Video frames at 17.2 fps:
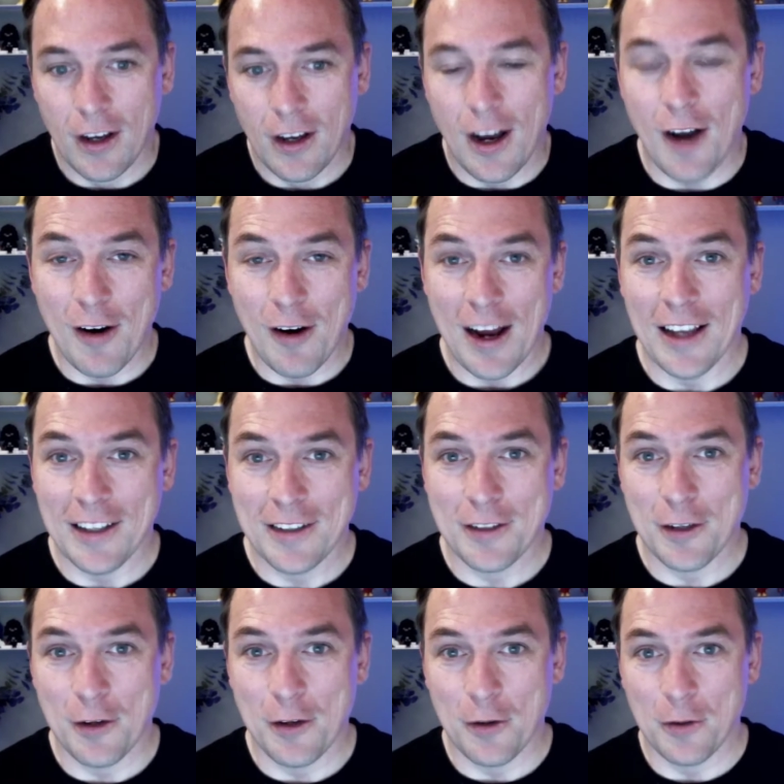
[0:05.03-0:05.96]
All right,
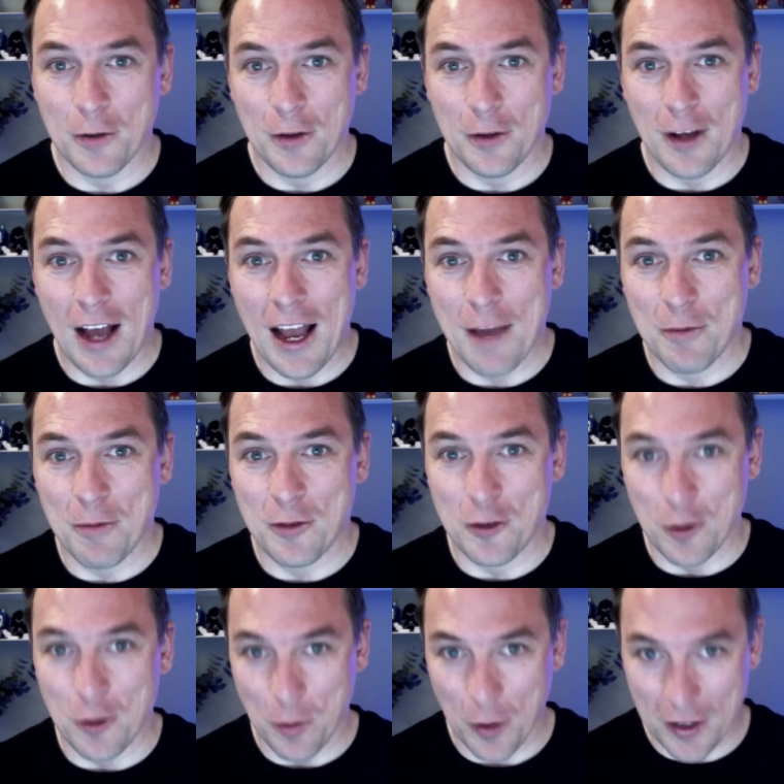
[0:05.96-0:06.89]
so I am
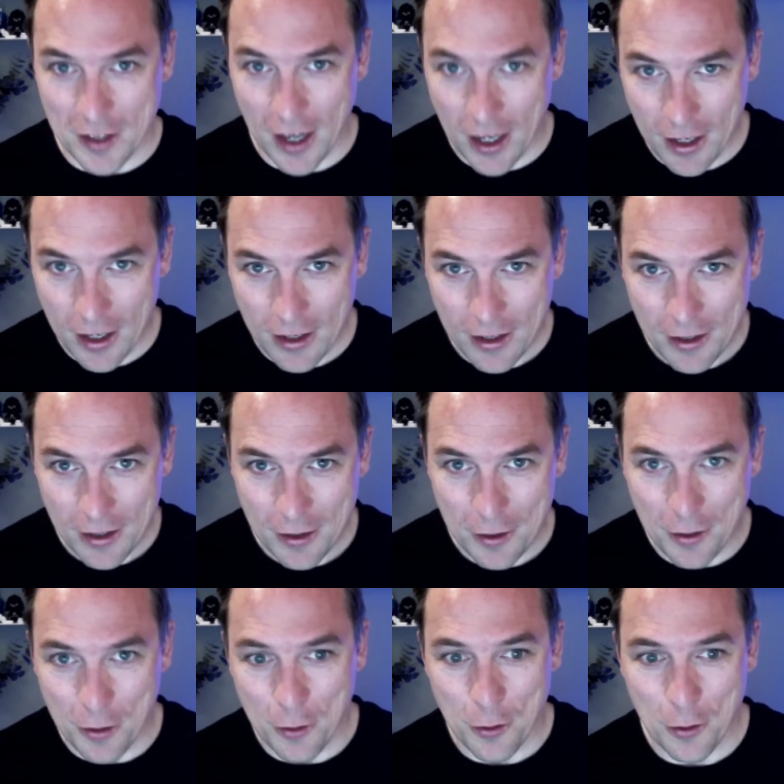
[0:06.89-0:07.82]
super excited
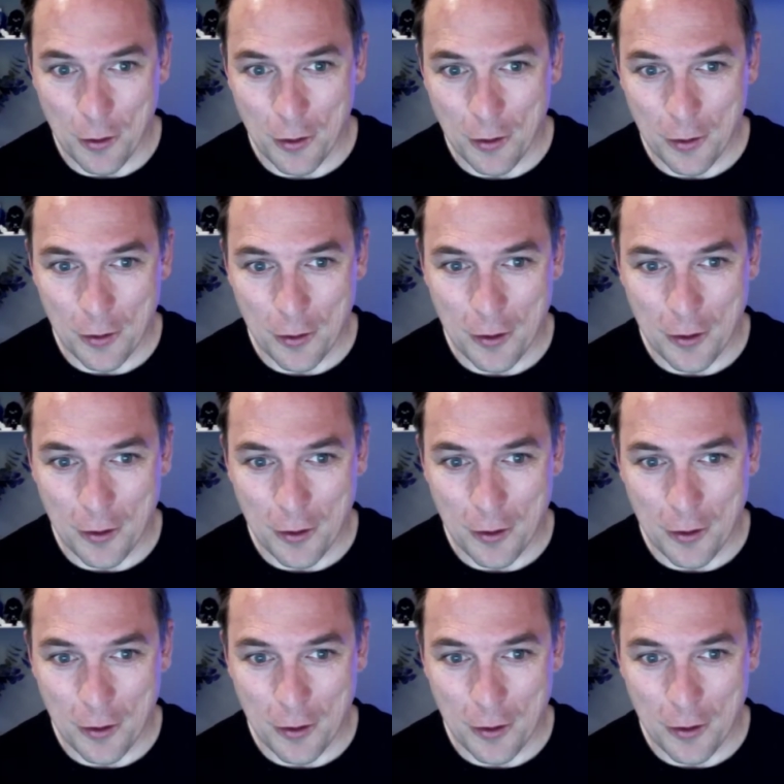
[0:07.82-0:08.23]
to